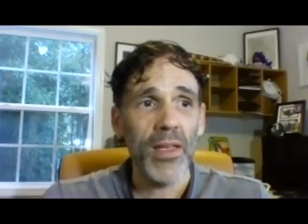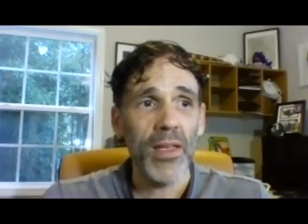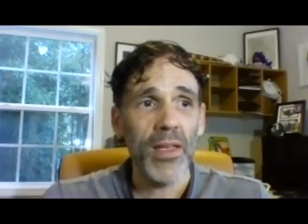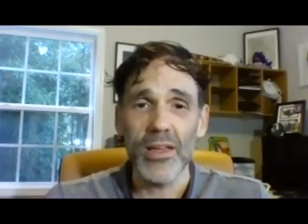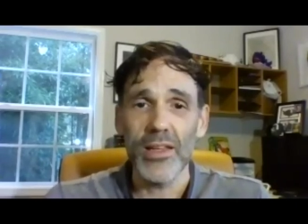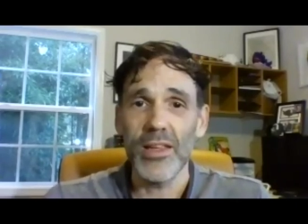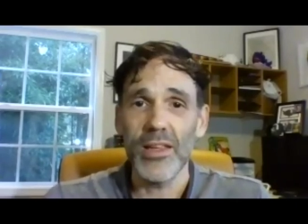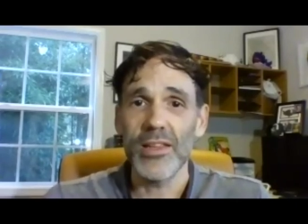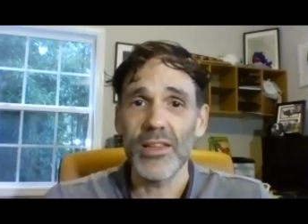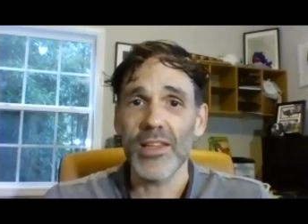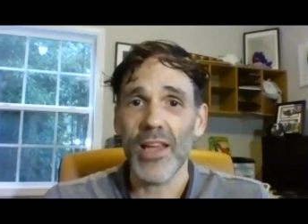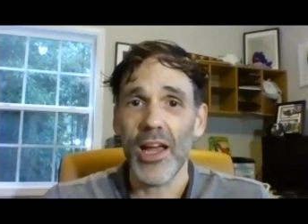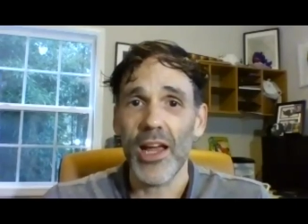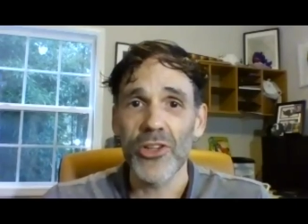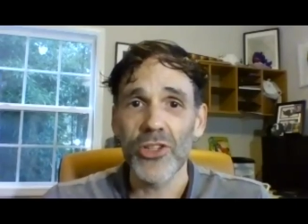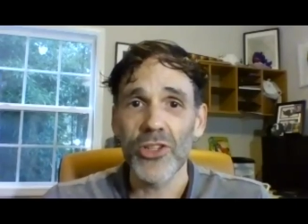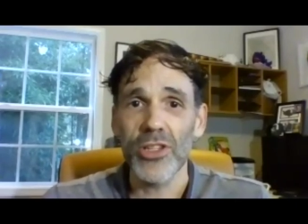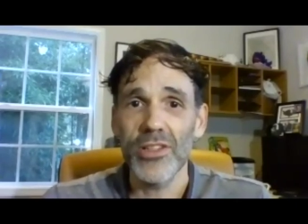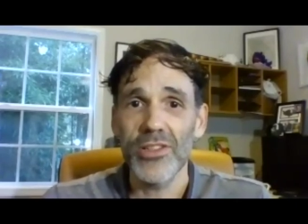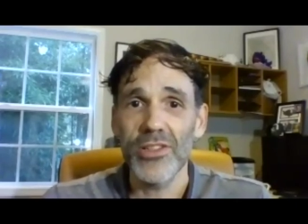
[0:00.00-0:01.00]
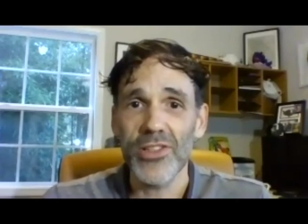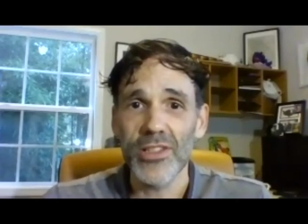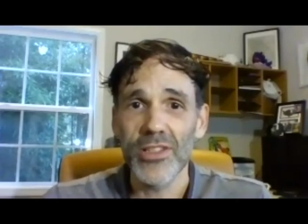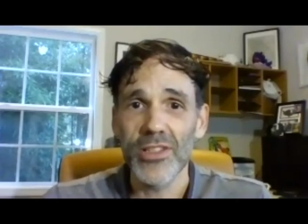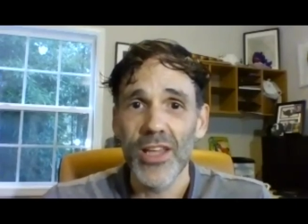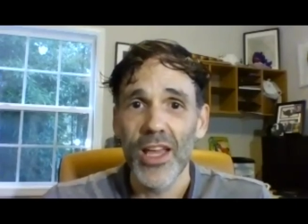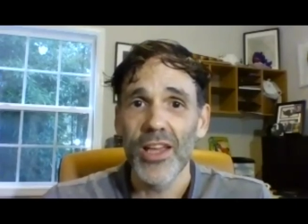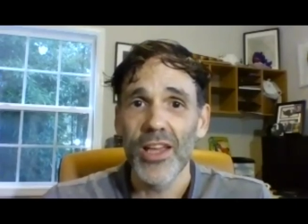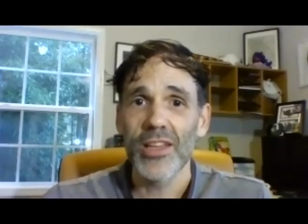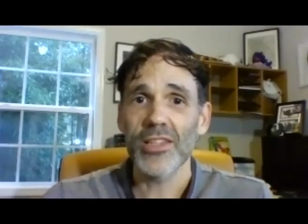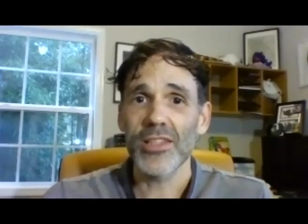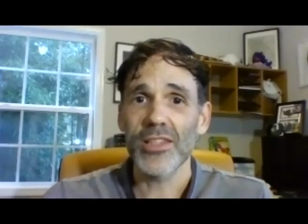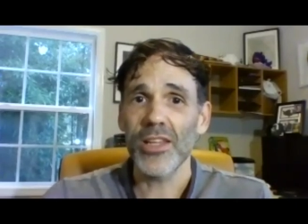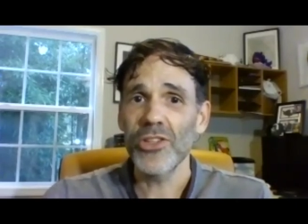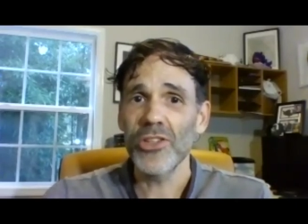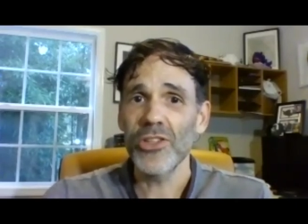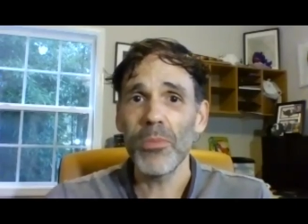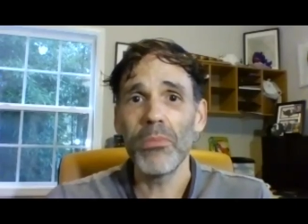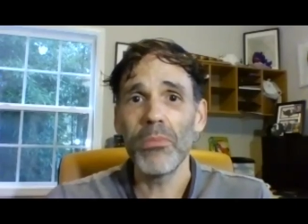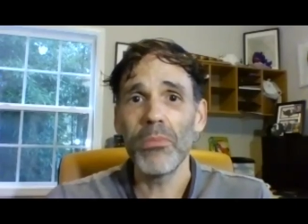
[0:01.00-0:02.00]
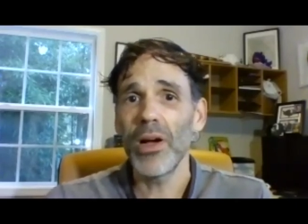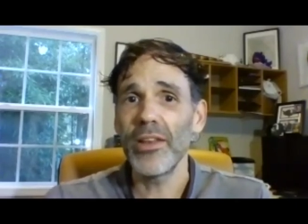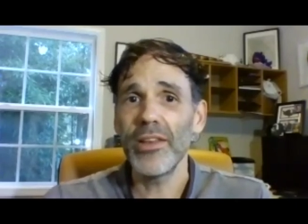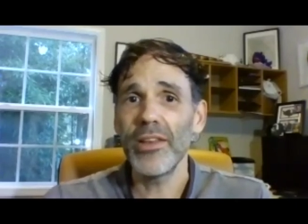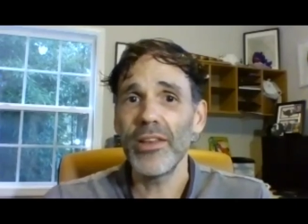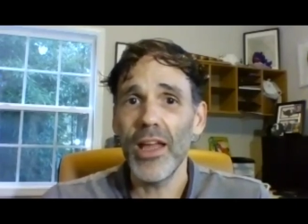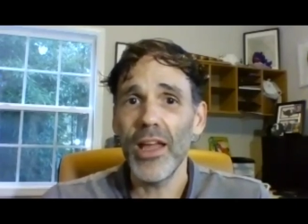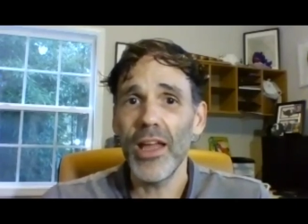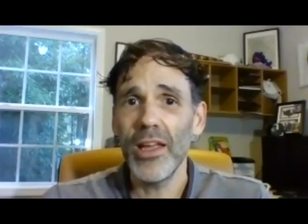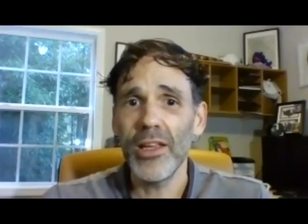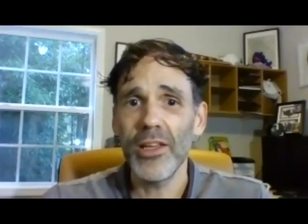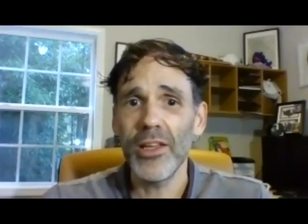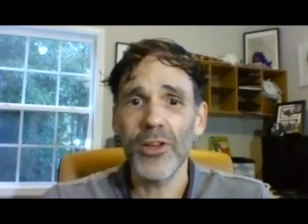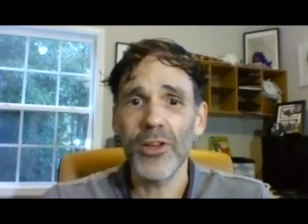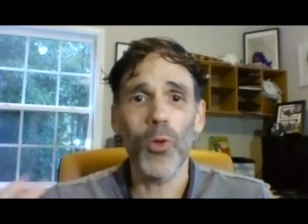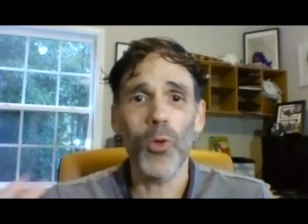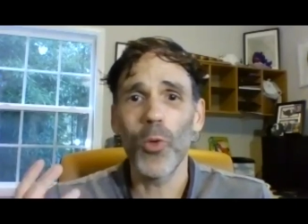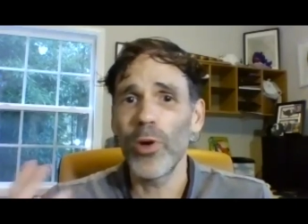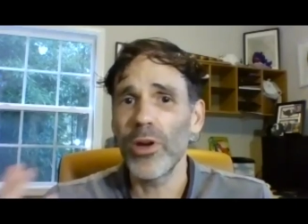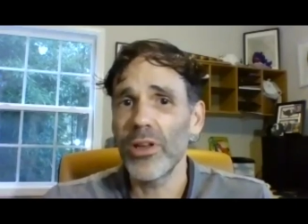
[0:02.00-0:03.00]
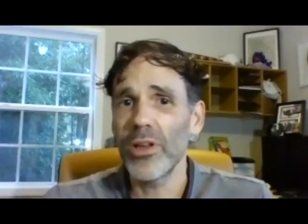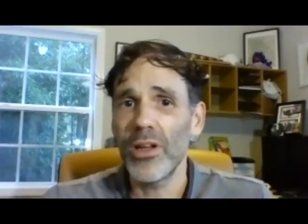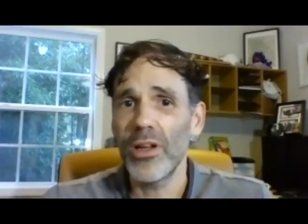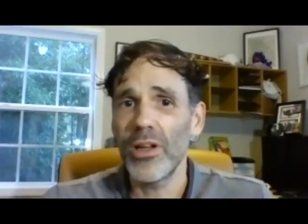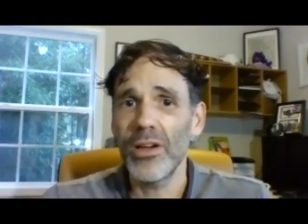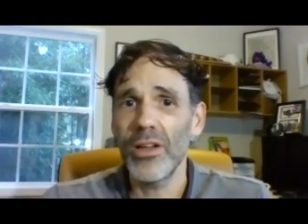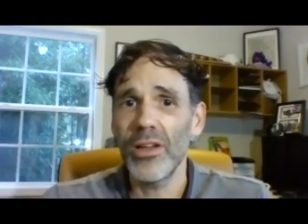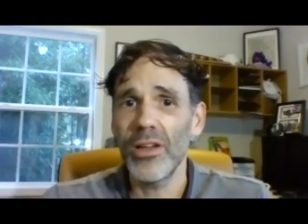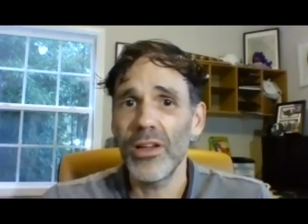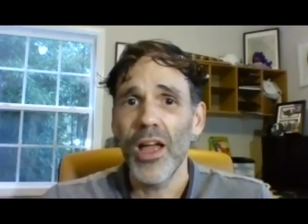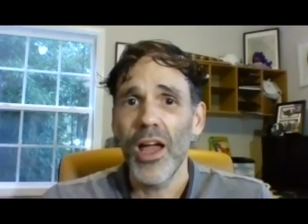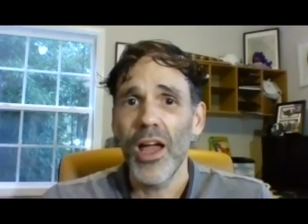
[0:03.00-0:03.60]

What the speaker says: it is actually just such a mundane, ordinary,